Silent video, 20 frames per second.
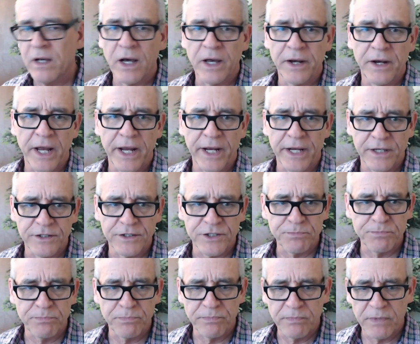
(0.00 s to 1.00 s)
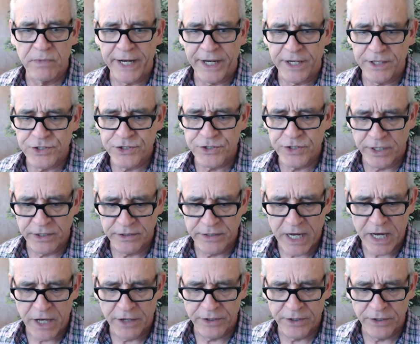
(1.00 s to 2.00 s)
and I can, I can sing
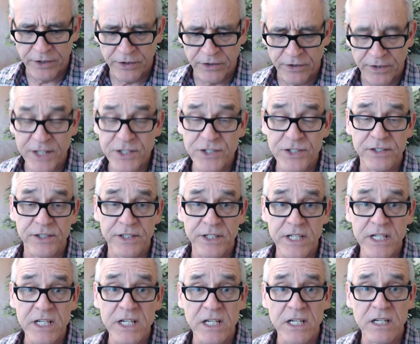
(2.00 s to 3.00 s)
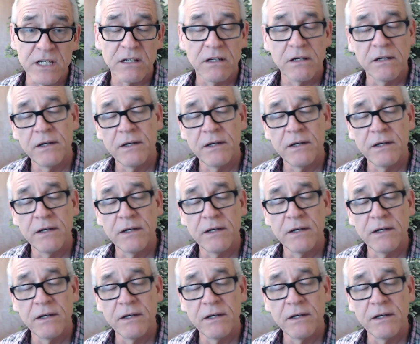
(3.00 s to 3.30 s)
down here. That's the D.